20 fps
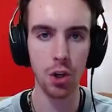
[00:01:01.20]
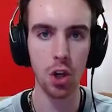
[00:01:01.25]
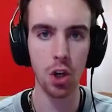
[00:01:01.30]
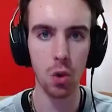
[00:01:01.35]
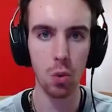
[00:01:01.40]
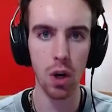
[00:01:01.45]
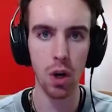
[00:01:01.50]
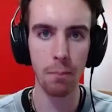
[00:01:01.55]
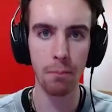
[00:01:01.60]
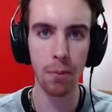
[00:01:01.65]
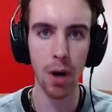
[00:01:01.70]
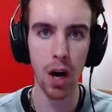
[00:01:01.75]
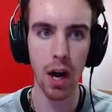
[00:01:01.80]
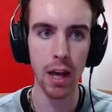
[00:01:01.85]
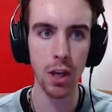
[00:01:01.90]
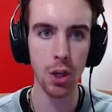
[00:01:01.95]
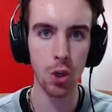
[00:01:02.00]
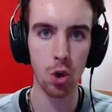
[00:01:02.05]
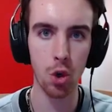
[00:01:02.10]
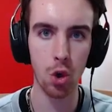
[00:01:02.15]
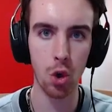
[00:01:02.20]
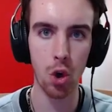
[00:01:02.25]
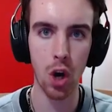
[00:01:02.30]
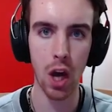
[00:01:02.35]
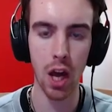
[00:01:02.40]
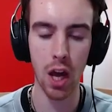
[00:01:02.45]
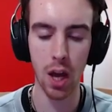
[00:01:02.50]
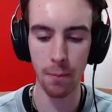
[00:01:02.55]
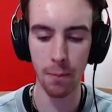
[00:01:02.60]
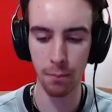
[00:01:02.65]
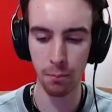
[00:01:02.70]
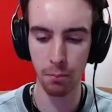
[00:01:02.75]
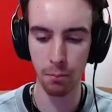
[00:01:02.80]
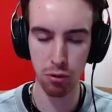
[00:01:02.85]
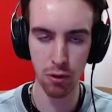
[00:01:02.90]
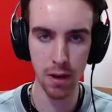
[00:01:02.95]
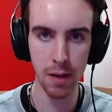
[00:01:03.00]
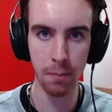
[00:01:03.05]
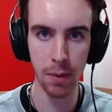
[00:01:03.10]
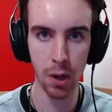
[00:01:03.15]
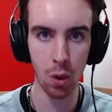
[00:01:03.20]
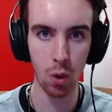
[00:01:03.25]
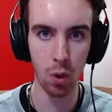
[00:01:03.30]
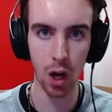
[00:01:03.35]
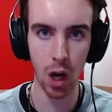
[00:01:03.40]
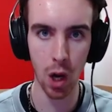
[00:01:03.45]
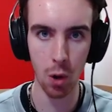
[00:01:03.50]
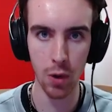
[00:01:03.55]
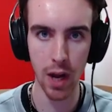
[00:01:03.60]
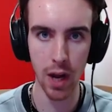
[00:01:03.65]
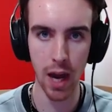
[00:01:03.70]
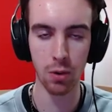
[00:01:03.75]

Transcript: to want to buy your pre-built loadout.